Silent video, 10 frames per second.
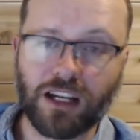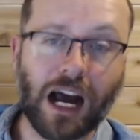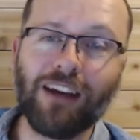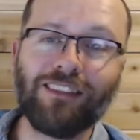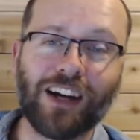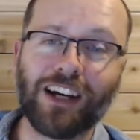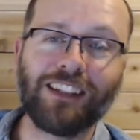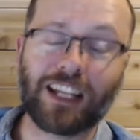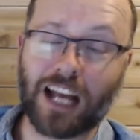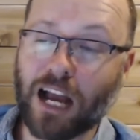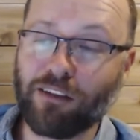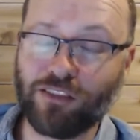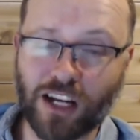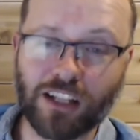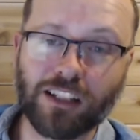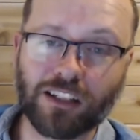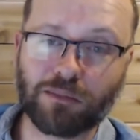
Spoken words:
I've done this